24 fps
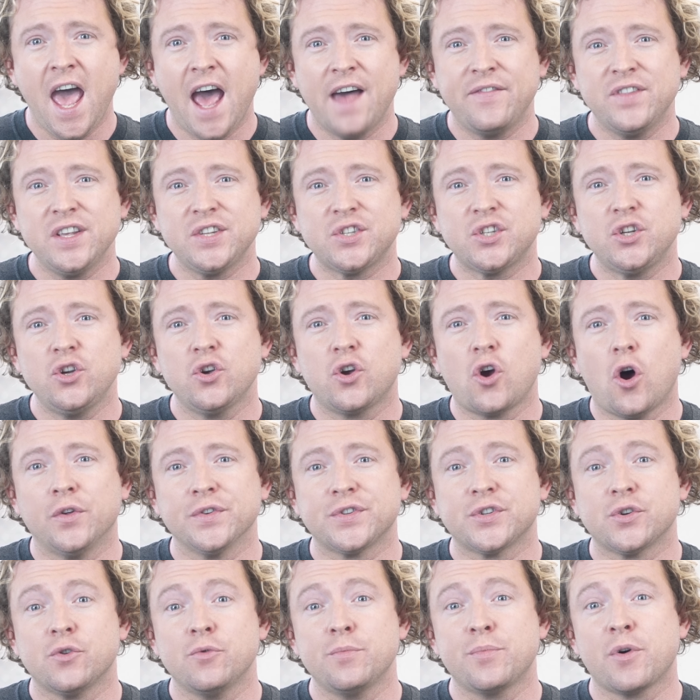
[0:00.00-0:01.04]
And this new
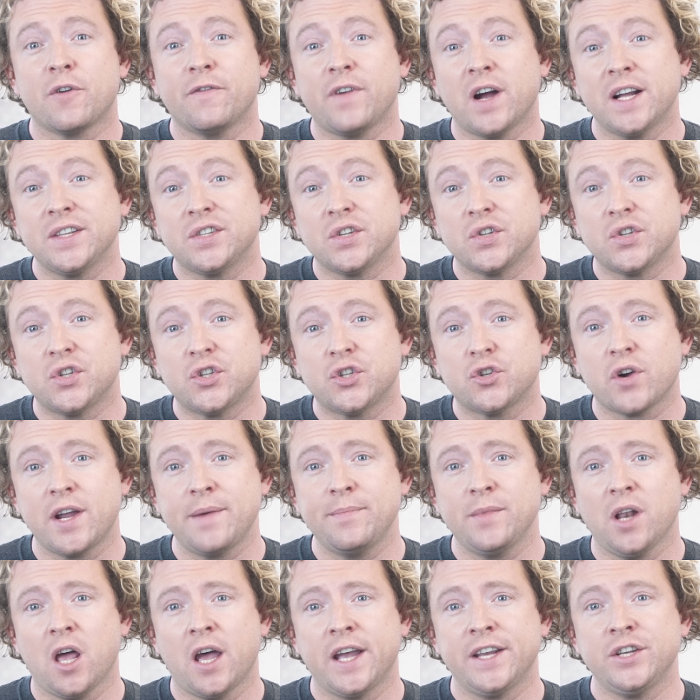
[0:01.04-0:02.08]
console provides a
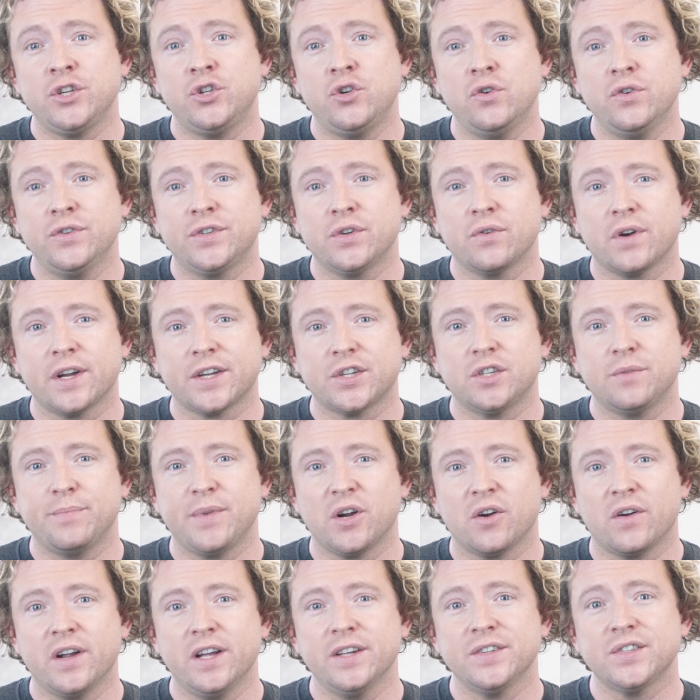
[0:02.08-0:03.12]
streamlined user
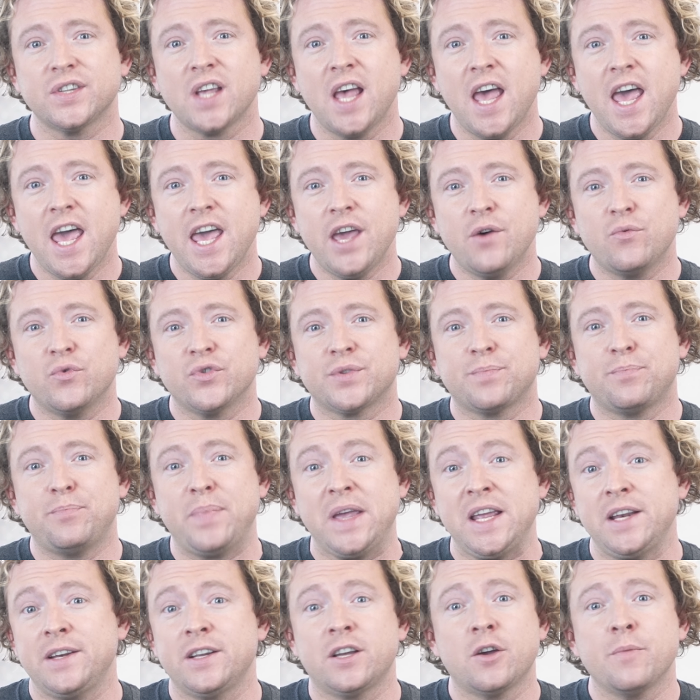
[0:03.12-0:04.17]
experience. It was
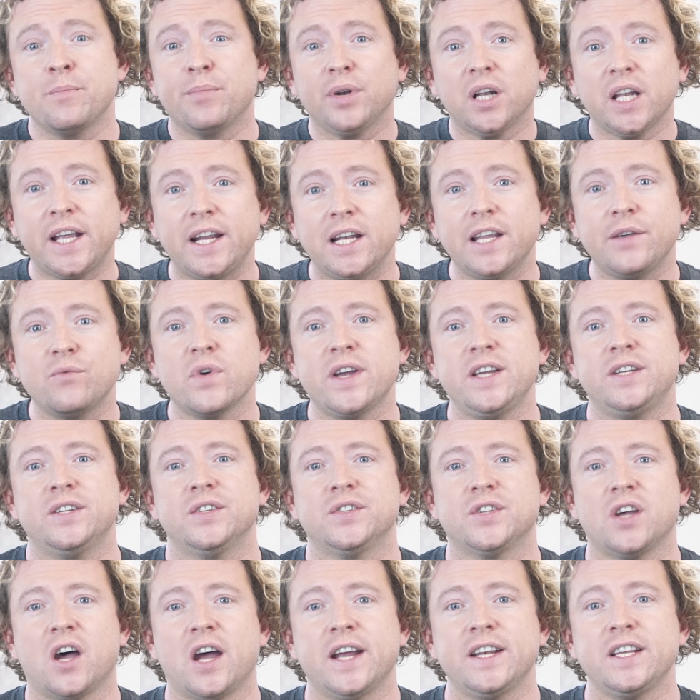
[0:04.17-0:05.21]
being completely
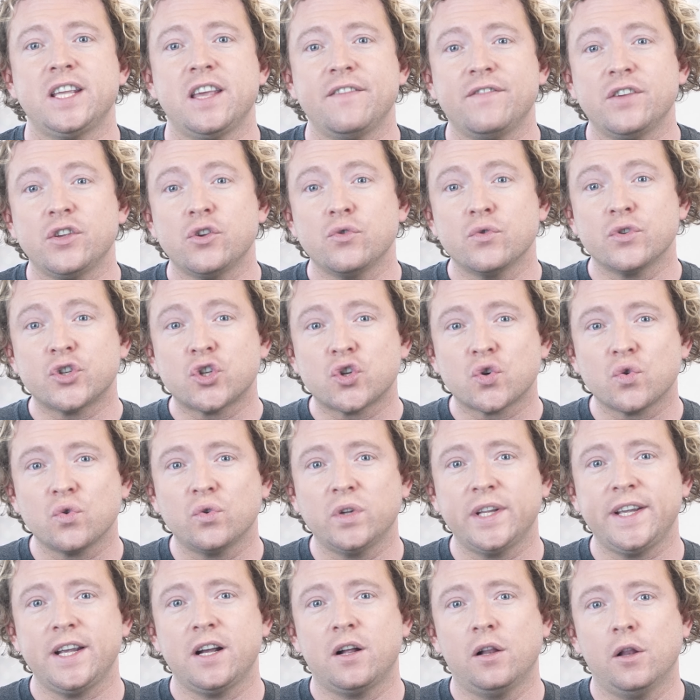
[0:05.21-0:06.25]
redesigned, giving you a
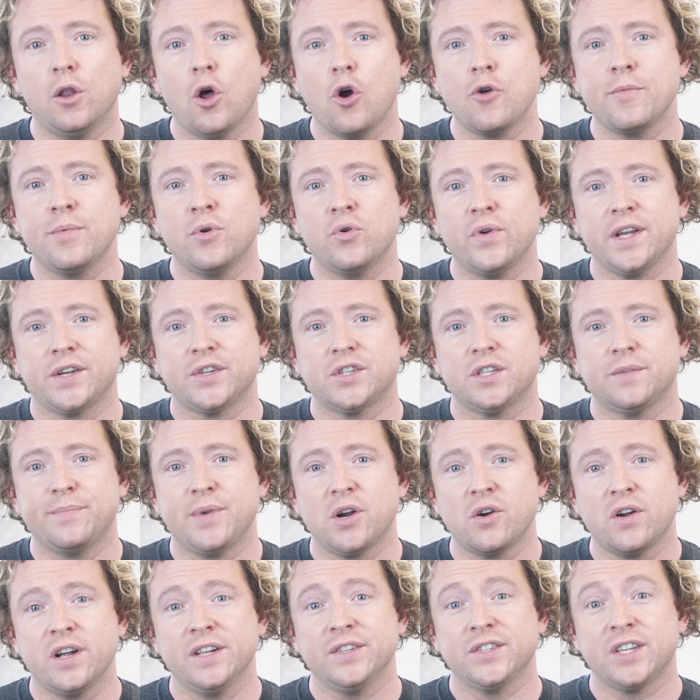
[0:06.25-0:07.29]
truly global
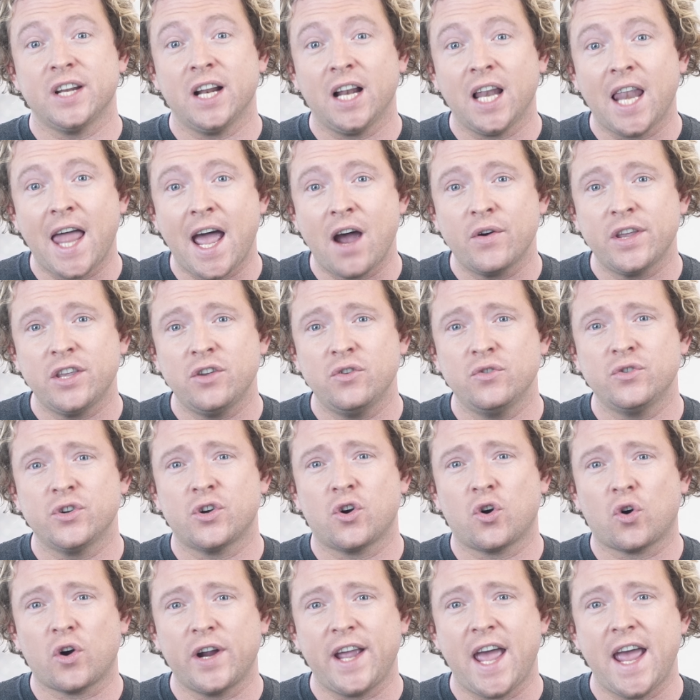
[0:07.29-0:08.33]
experience and allowing you to
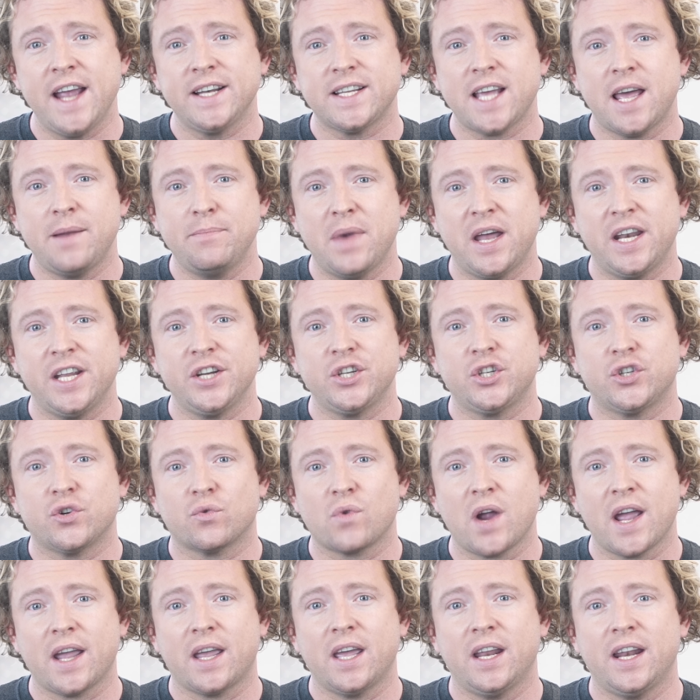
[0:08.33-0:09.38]
create and manage
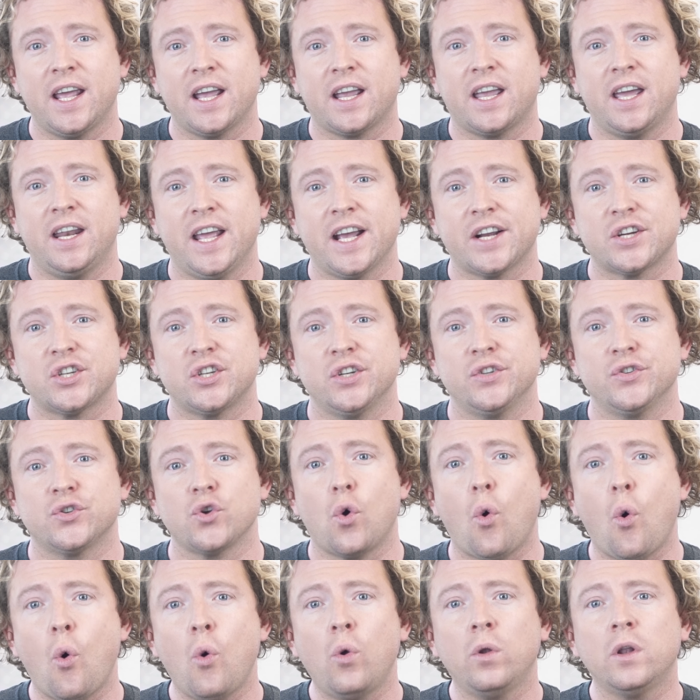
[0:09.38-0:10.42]
Direct Connect connections
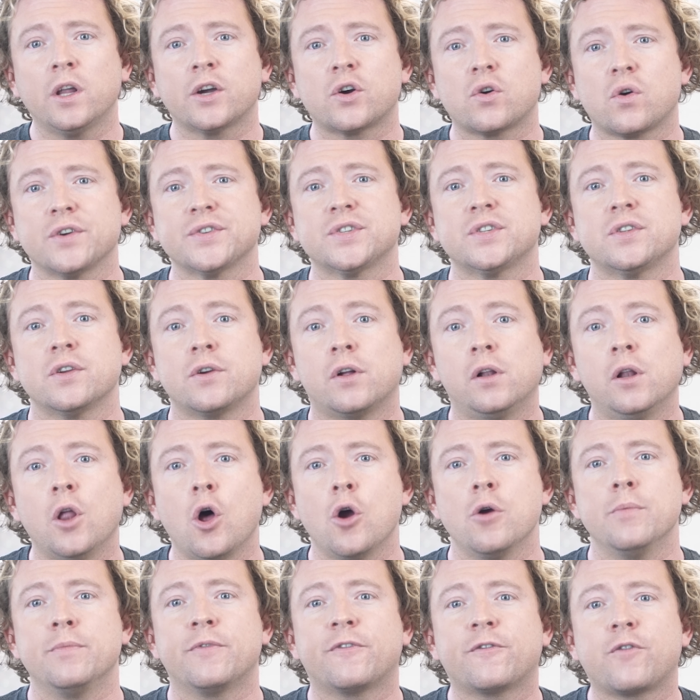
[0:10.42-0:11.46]
all across the
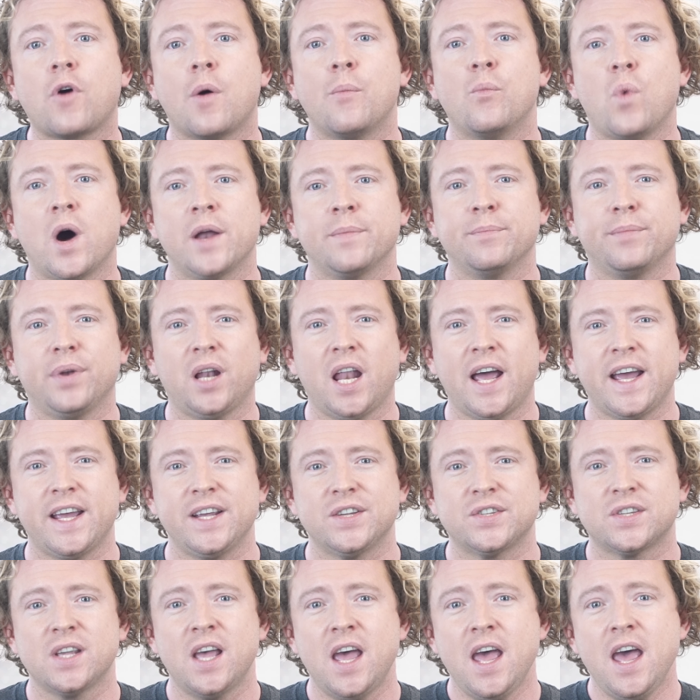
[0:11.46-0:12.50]
globe from one
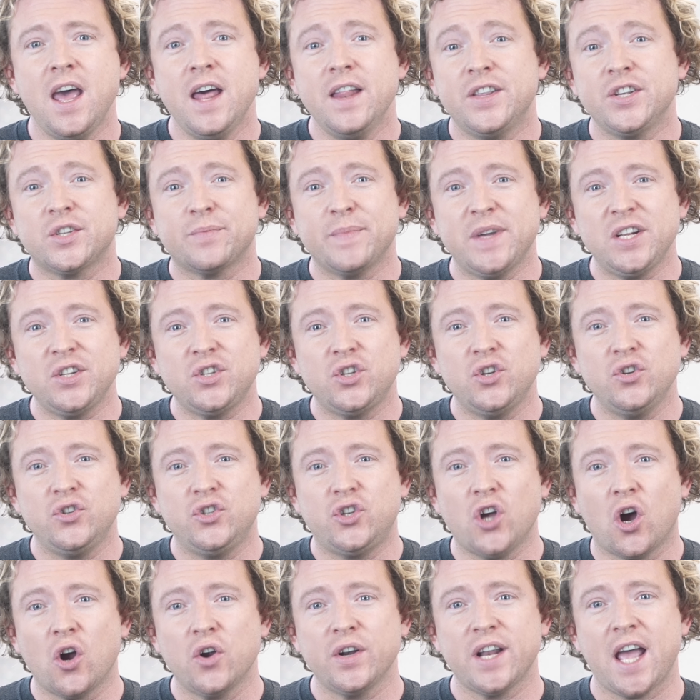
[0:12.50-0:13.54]
place. This means you
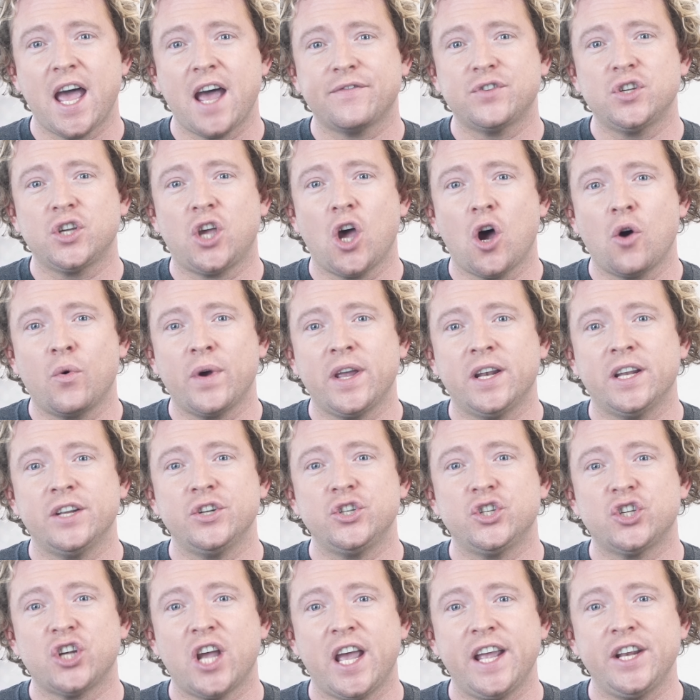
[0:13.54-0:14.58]
don't have to go in and
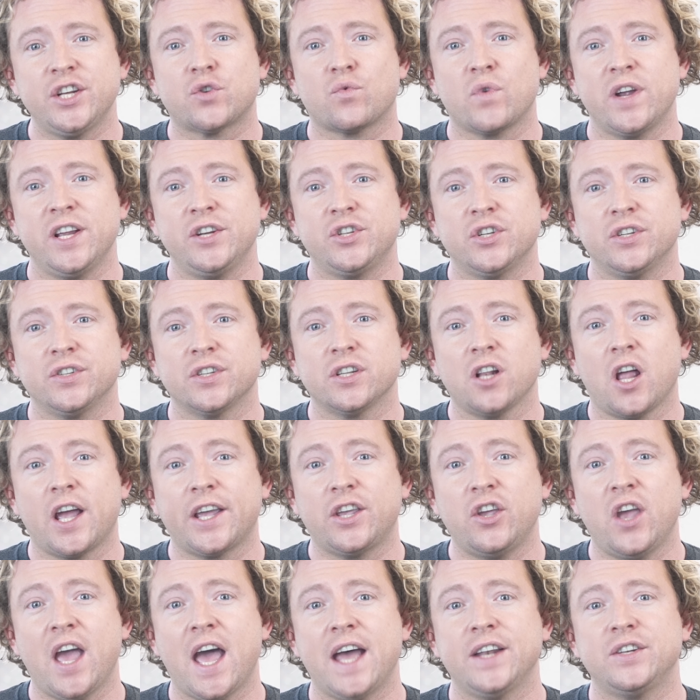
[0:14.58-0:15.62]
and change regions
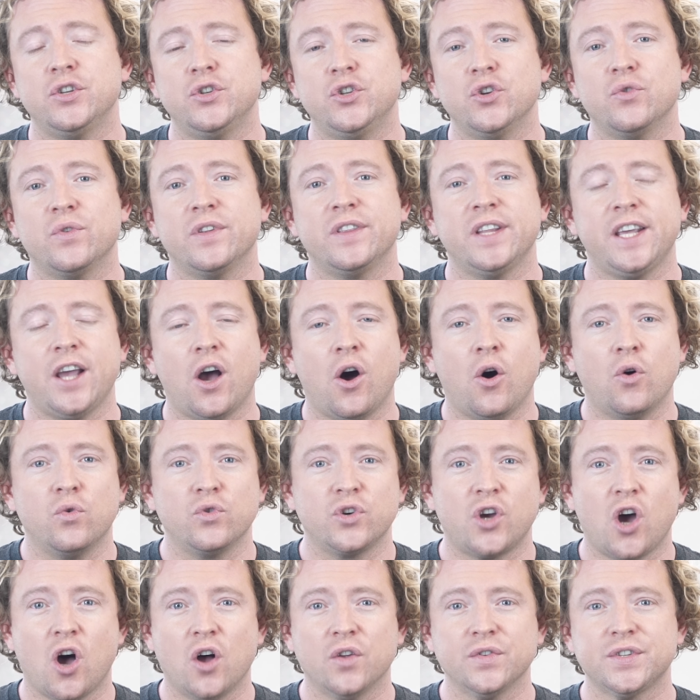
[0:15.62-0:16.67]
like you had to do in the
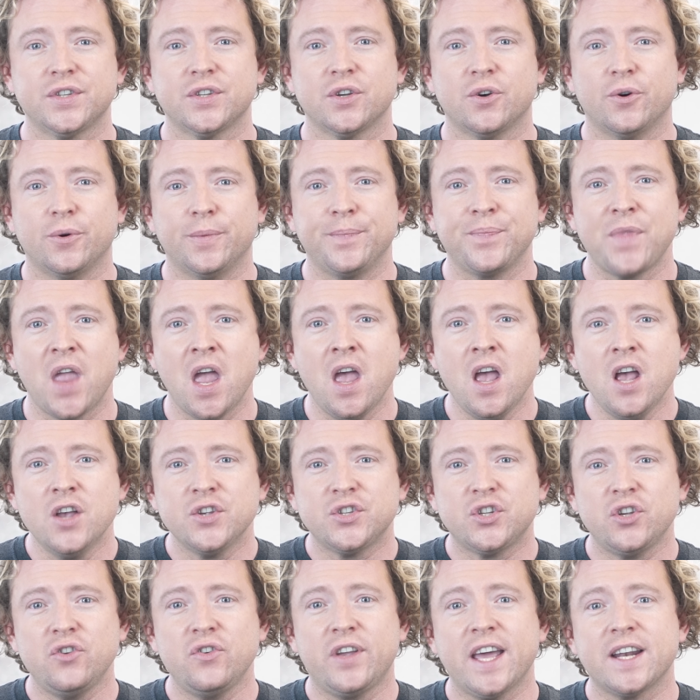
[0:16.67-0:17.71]
old console.
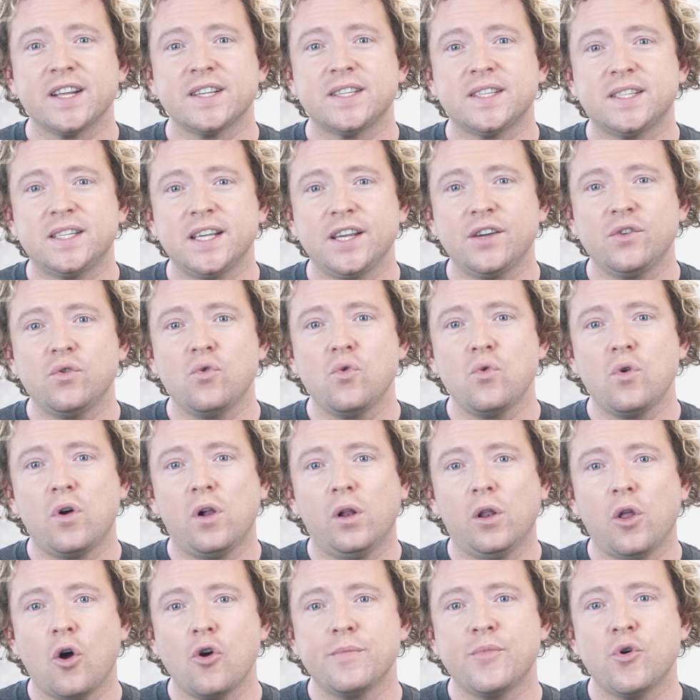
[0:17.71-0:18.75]
So you get a single
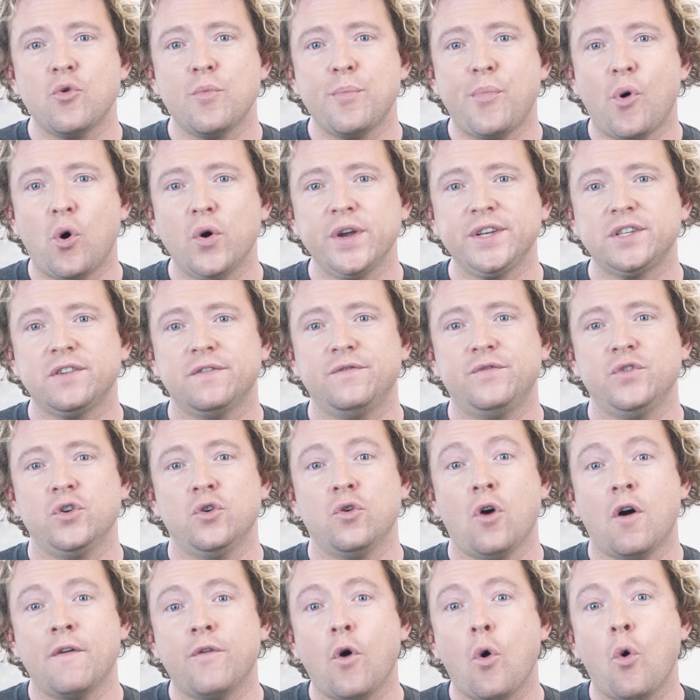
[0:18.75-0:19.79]
global point of
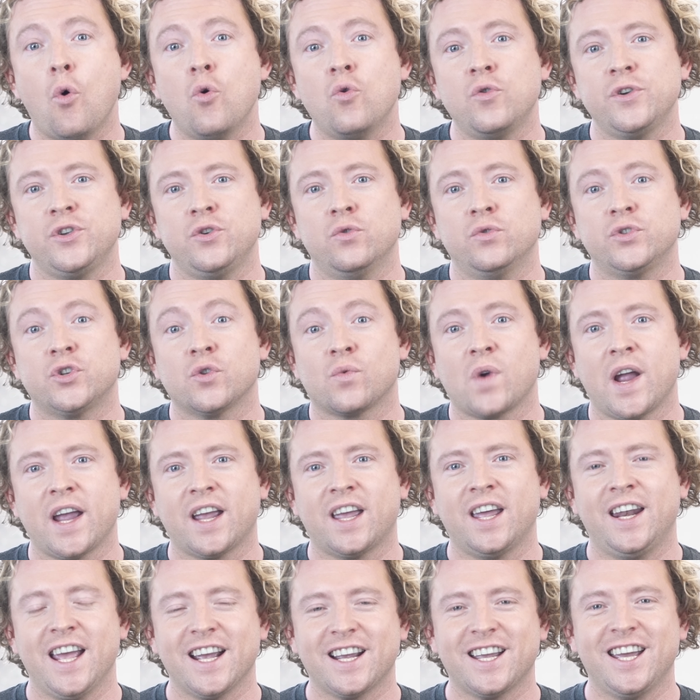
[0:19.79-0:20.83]
view of all your
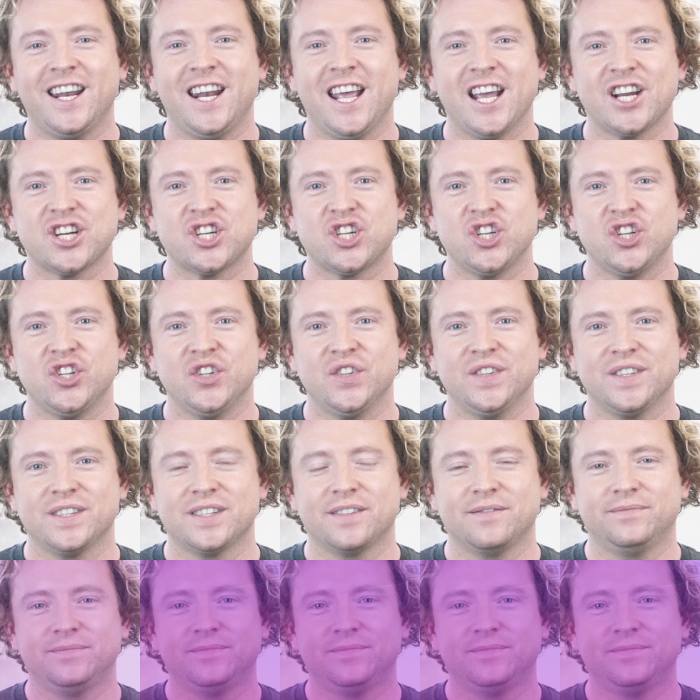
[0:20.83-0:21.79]
Direct Connect connections.